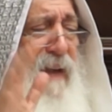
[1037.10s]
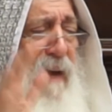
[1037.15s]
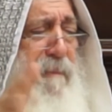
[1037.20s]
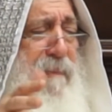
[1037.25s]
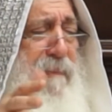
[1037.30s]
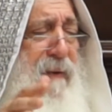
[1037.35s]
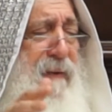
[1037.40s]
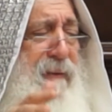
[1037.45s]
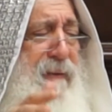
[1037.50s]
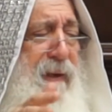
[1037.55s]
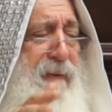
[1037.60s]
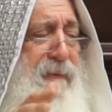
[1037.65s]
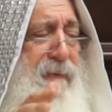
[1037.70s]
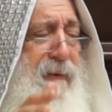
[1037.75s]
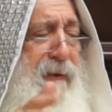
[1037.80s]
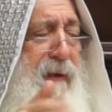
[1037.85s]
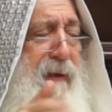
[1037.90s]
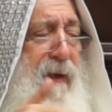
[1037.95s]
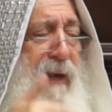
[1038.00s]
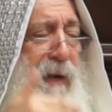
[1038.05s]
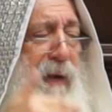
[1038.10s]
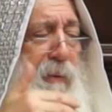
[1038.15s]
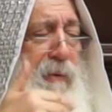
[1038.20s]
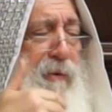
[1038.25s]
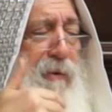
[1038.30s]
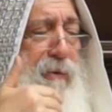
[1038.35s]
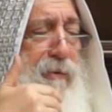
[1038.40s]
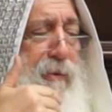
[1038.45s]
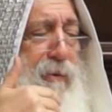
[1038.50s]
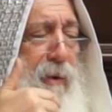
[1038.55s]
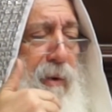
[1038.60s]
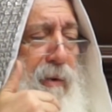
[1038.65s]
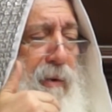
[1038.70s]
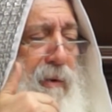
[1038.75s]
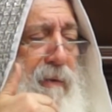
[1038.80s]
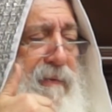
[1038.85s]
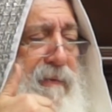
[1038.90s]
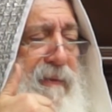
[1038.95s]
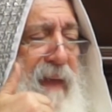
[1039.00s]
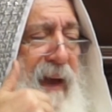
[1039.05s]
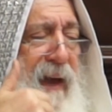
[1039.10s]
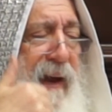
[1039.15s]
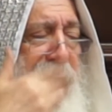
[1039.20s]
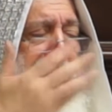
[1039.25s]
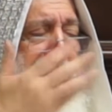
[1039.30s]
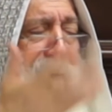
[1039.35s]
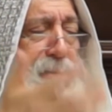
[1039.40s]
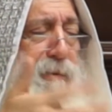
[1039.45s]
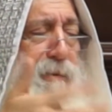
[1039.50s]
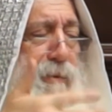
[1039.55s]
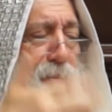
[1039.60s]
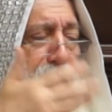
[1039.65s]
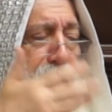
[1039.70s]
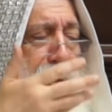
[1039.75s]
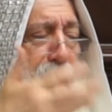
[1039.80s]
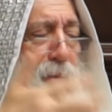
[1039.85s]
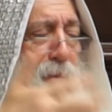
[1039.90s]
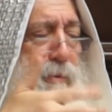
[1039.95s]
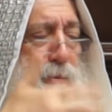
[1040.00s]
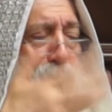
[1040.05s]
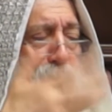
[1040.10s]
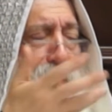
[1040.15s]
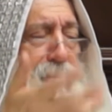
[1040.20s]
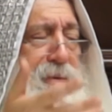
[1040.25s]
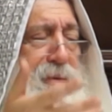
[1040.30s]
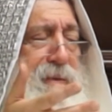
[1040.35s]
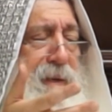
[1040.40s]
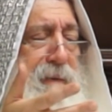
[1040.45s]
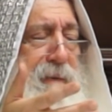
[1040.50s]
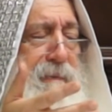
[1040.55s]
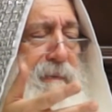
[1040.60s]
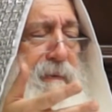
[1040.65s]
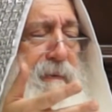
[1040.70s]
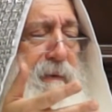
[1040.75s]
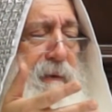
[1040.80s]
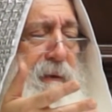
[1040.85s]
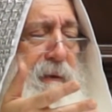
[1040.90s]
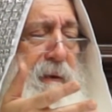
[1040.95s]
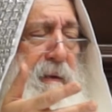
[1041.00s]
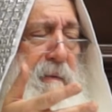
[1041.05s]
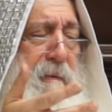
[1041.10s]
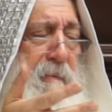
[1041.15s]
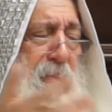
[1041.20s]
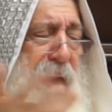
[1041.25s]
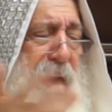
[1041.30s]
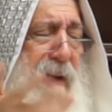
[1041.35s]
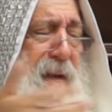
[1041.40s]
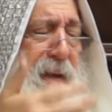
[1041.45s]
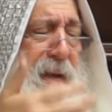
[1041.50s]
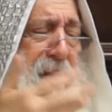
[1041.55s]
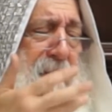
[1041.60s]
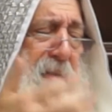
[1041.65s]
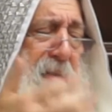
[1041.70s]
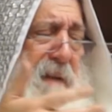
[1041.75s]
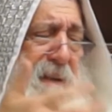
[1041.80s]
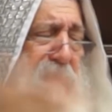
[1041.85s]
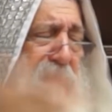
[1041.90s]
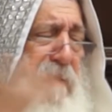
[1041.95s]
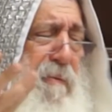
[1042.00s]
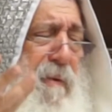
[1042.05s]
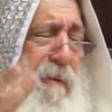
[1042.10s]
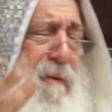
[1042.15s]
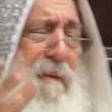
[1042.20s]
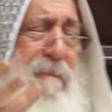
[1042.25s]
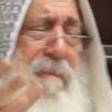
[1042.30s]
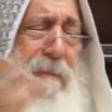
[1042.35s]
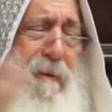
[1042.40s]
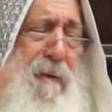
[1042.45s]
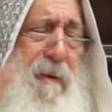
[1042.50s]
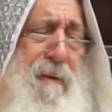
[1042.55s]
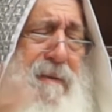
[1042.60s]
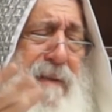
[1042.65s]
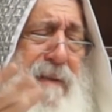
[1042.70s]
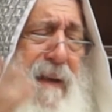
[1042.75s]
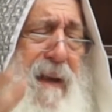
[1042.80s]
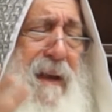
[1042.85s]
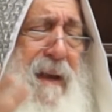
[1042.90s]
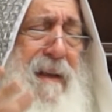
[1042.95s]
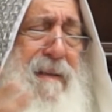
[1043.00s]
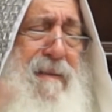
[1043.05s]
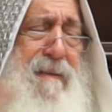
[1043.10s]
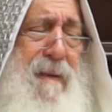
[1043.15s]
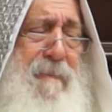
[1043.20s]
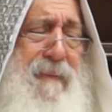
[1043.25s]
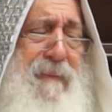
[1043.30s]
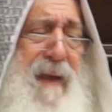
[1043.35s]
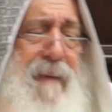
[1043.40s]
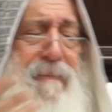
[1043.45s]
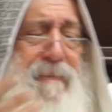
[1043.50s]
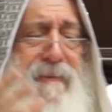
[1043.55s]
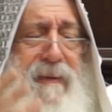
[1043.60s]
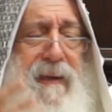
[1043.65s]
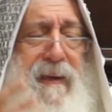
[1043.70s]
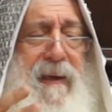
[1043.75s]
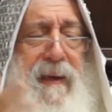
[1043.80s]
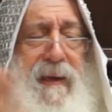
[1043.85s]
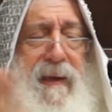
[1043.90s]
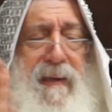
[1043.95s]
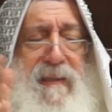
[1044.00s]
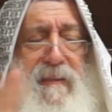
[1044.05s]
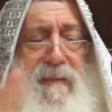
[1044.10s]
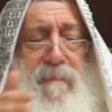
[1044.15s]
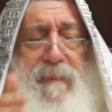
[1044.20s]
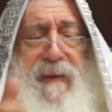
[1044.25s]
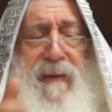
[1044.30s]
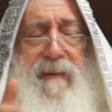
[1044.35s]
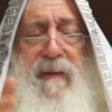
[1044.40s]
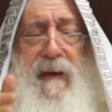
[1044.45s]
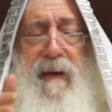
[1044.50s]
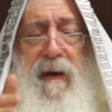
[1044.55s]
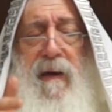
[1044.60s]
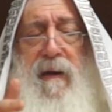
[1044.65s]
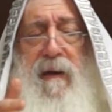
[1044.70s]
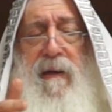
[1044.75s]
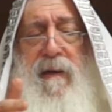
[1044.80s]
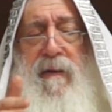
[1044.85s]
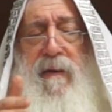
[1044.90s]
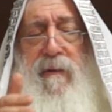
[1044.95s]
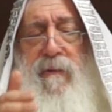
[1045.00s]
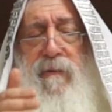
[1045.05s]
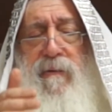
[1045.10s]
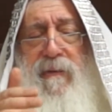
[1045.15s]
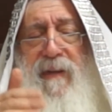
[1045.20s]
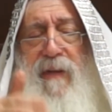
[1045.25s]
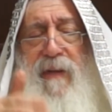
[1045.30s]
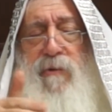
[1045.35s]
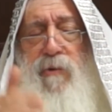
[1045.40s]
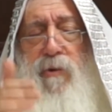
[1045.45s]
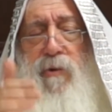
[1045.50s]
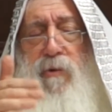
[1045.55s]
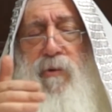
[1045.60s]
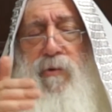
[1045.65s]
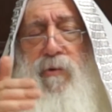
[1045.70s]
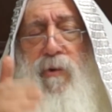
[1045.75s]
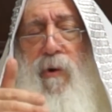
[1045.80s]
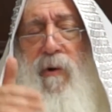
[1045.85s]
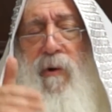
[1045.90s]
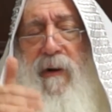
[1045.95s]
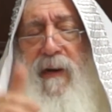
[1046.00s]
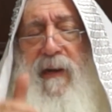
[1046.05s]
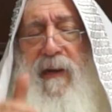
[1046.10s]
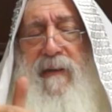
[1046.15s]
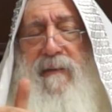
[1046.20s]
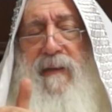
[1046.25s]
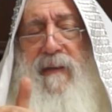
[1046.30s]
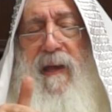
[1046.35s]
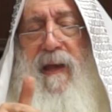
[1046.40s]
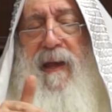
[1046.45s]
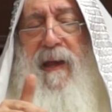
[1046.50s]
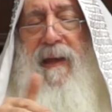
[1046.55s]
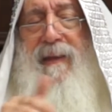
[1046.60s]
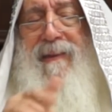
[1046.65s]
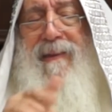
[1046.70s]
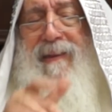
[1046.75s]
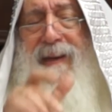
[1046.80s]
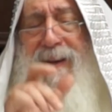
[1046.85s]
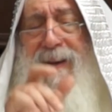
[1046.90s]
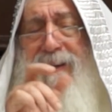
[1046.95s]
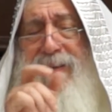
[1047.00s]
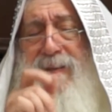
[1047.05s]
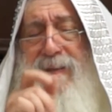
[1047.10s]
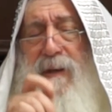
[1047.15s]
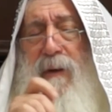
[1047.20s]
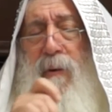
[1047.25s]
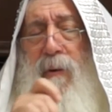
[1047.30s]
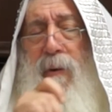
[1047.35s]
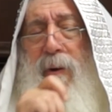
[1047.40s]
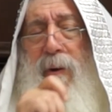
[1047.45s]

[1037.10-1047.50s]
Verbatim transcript: happy that uh, he would not talk direct to, to Yosef. Why he didn't want? Because uh, sometimes it's better that you talk less. There is